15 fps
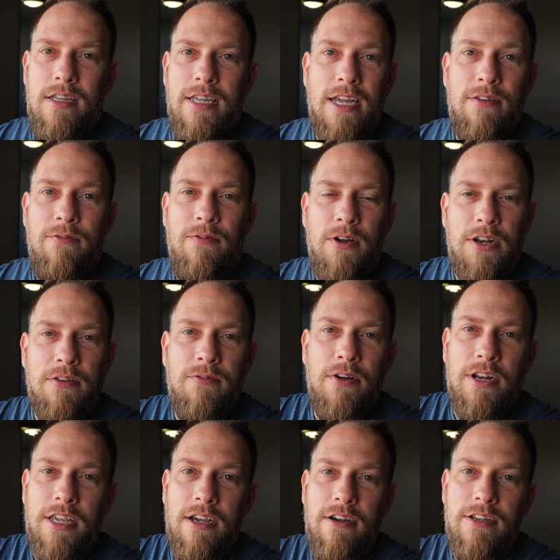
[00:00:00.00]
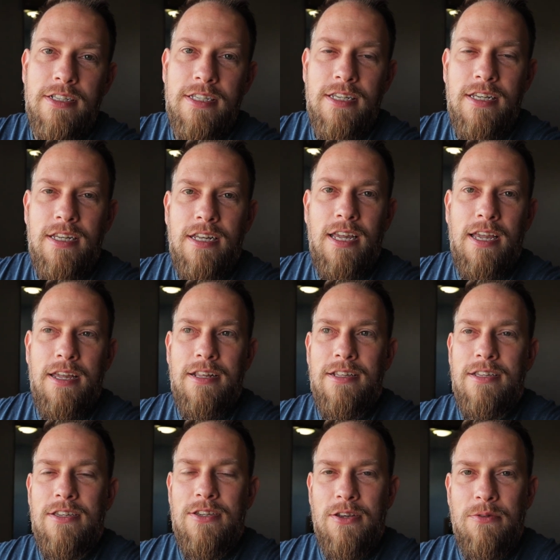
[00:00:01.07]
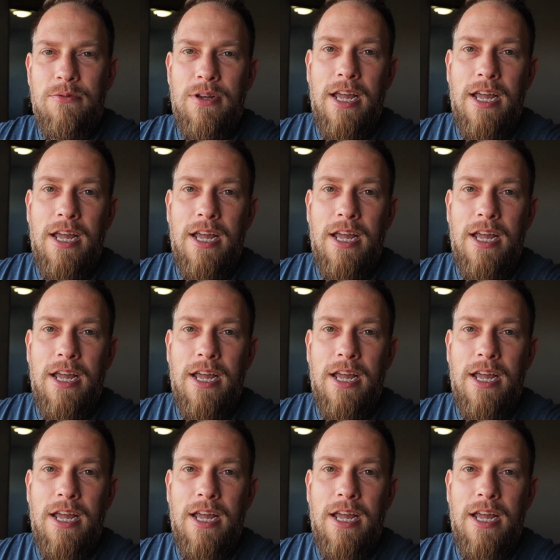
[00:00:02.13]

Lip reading: Yeah, funny guys. So